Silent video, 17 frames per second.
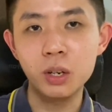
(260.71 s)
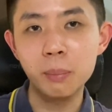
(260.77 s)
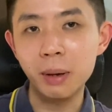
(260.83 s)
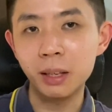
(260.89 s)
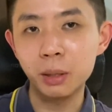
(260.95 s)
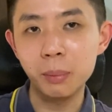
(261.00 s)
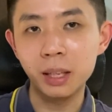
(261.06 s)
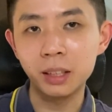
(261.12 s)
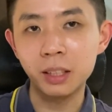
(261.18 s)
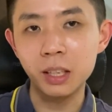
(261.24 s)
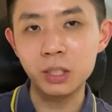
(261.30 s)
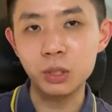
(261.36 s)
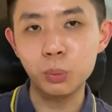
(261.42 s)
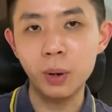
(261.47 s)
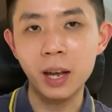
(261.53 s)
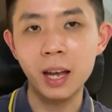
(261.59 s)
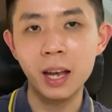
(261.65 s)
mathematics
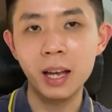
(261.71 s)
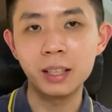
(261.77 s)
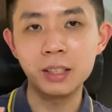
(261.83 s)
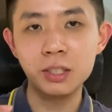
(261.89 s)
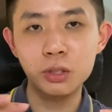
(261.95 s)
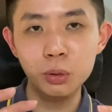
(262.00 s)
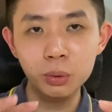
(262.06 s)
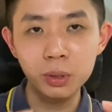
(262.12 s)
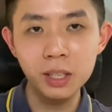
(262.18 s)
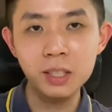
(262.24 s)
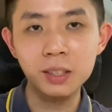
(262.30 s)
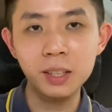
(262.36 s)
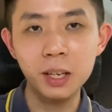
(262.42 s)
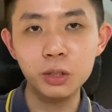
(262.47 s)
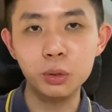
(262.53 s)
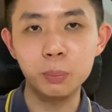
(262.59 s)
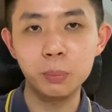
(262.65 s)
where the students
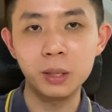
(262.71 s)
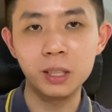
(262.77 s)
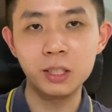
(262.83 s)
tend to be